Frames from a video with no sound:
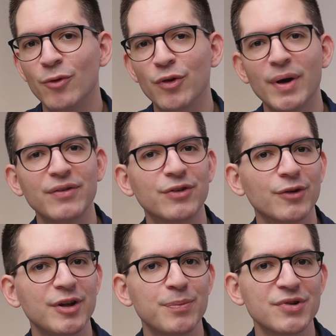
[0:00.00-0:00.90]
with around
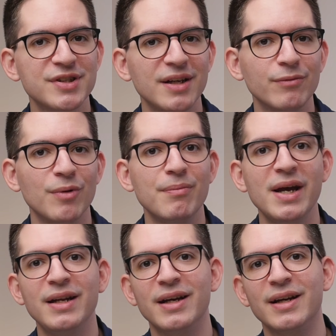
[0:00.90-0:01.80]
30%
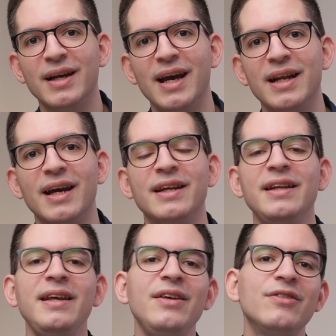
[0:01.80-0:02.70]
remaining, and I can
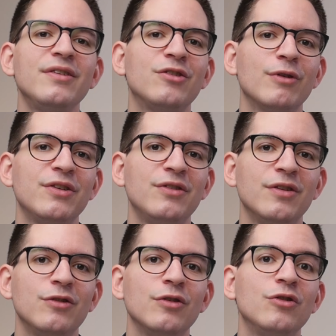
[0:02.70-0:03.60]
easily stretch
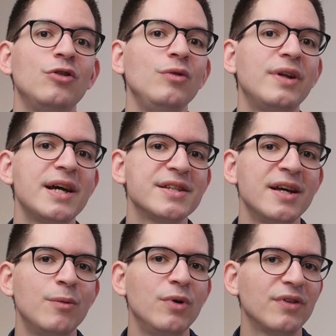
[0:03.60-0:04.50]
this to 2 days
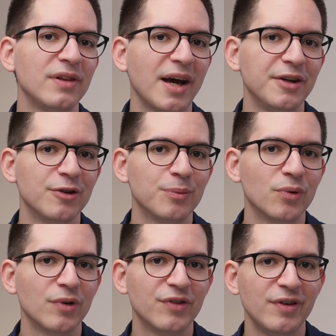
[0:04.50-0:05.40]
with lighter
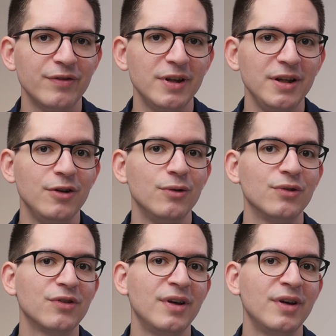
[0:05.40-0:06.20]
productivity use.